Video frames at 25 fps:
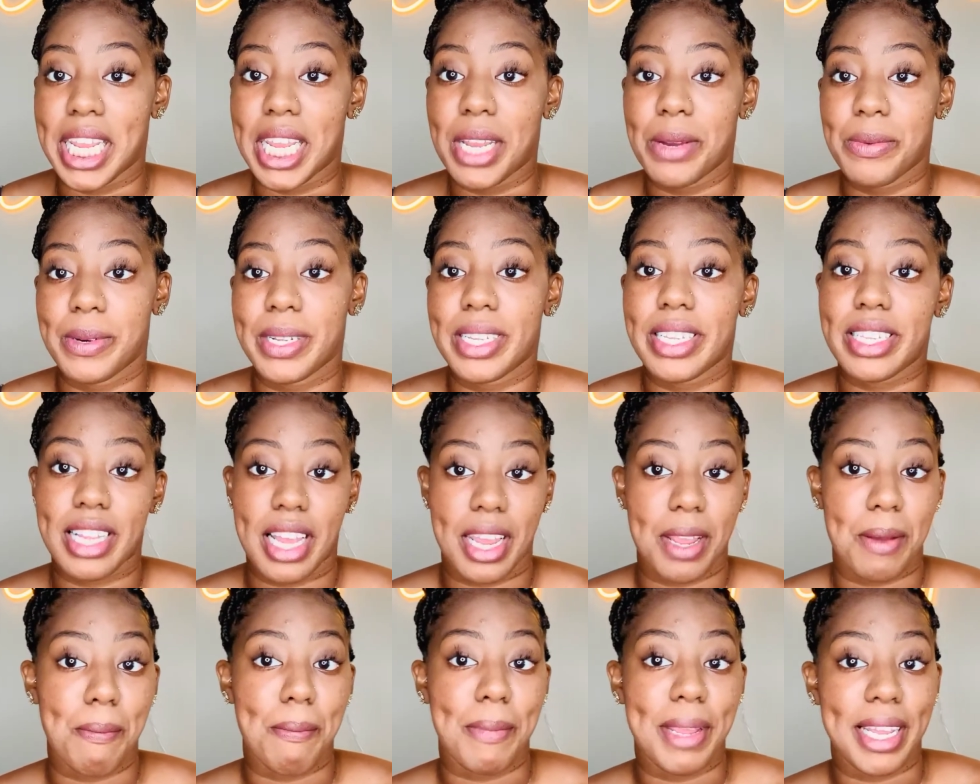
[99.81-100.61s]
It was
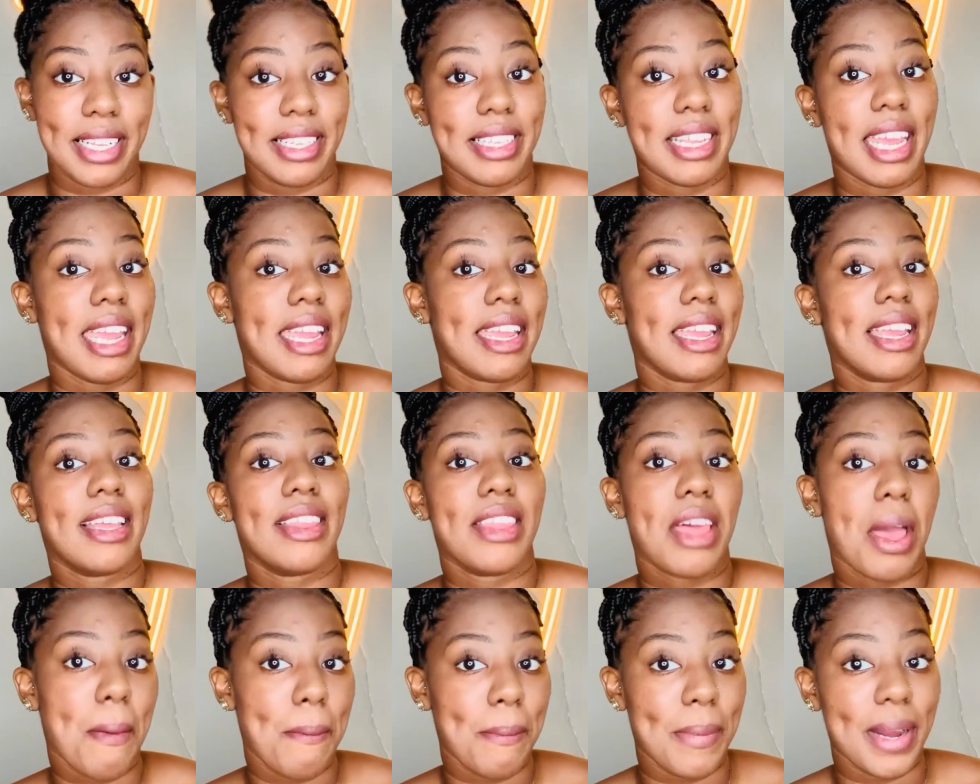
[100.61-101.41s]
like me taking
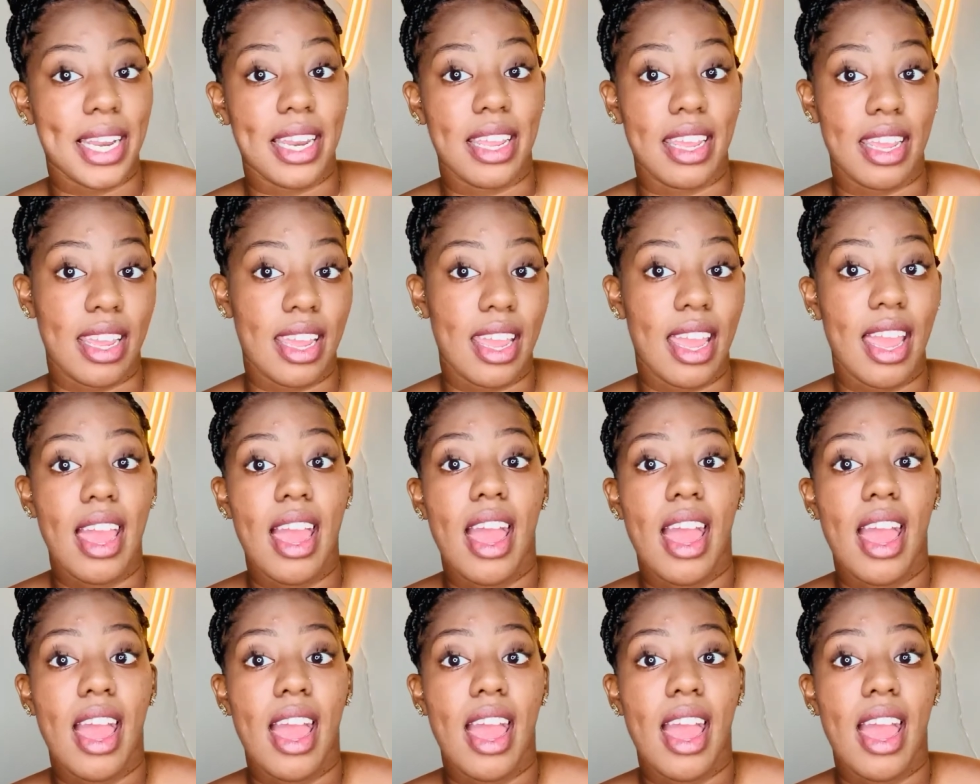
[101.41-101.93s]
that money